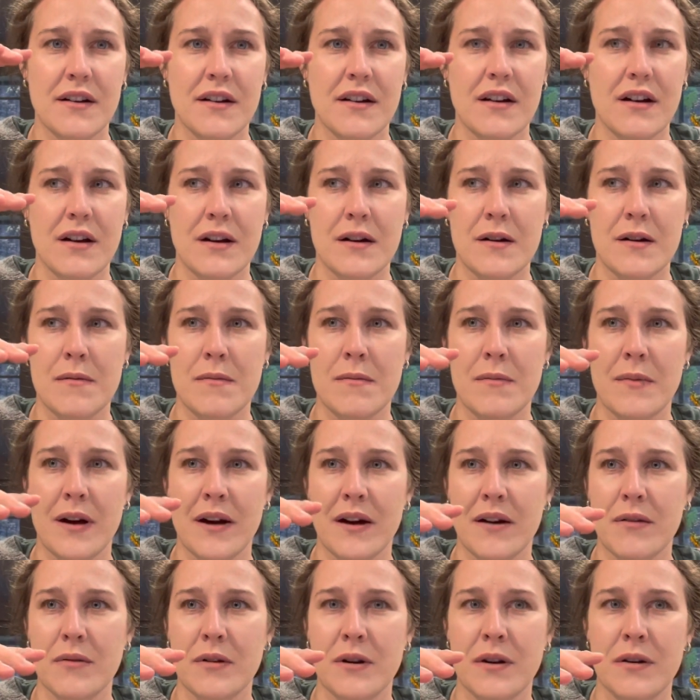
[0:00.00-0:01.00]
I
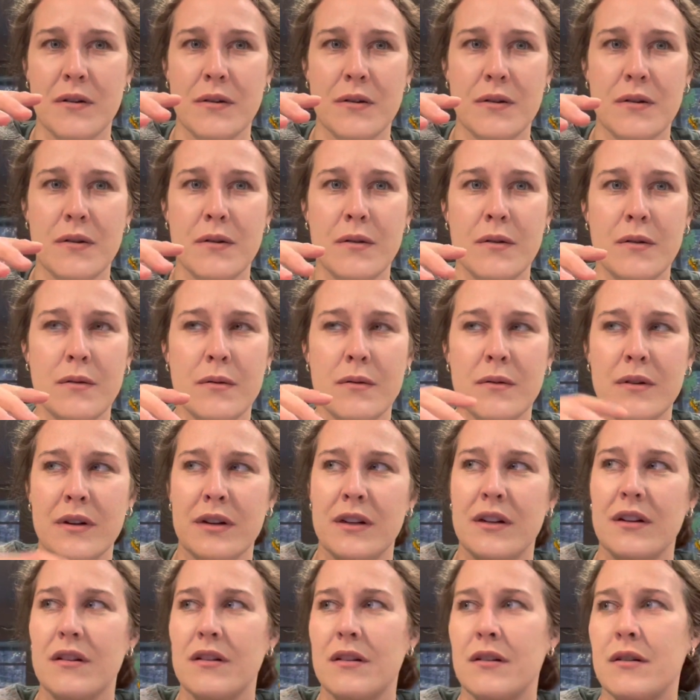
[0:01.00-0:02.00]
don't know
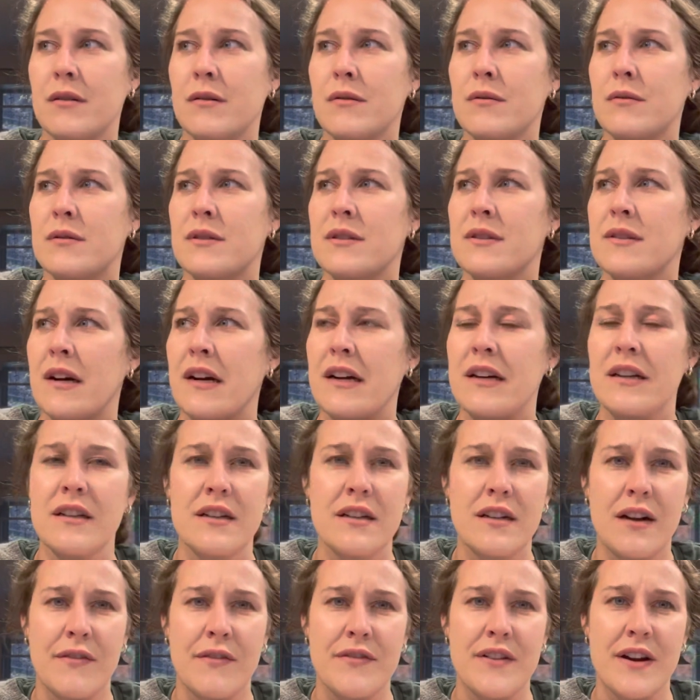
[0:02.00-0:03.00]
who designed
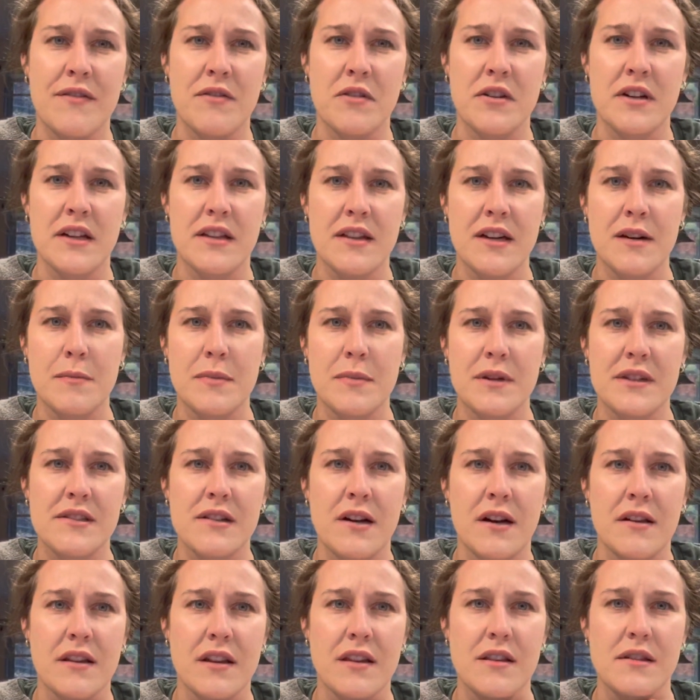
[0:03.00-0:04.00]
it. I've never knit them, but it's
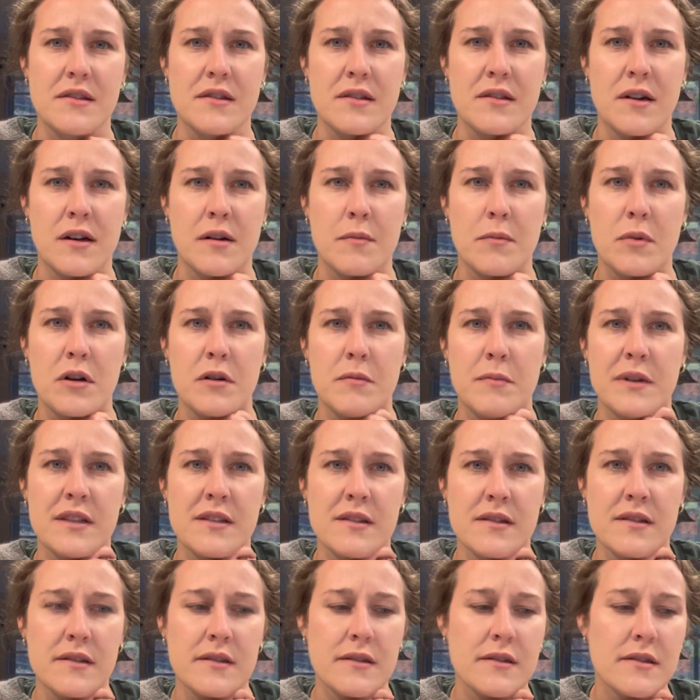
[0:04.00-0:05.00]
called like the songbird
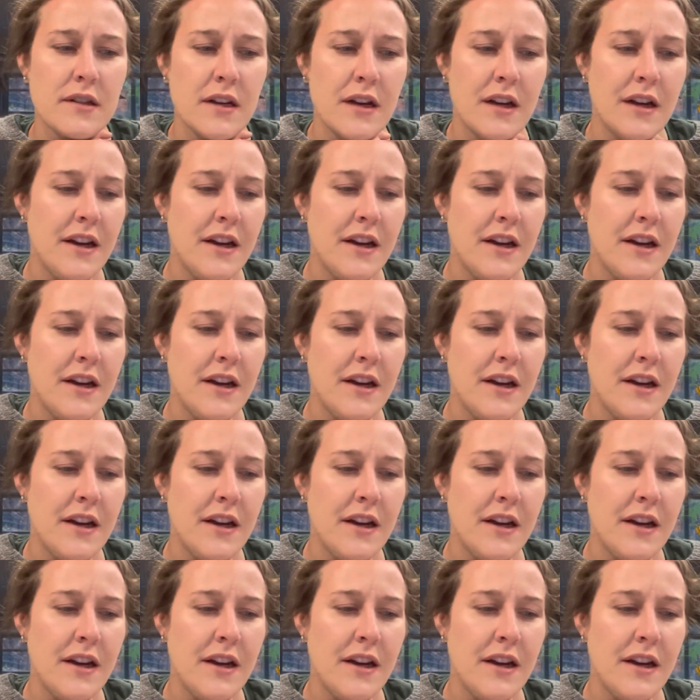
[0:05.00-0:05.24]
mittens.